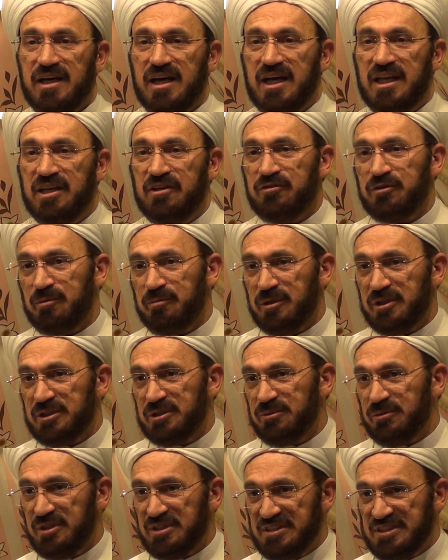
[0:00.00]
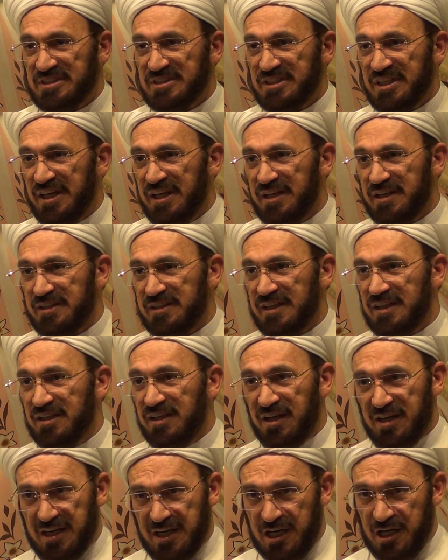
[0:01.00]
and everybody was scared.
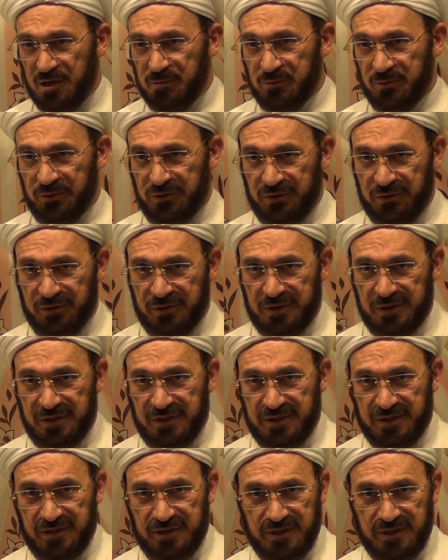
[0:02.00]
Allah yarhamu,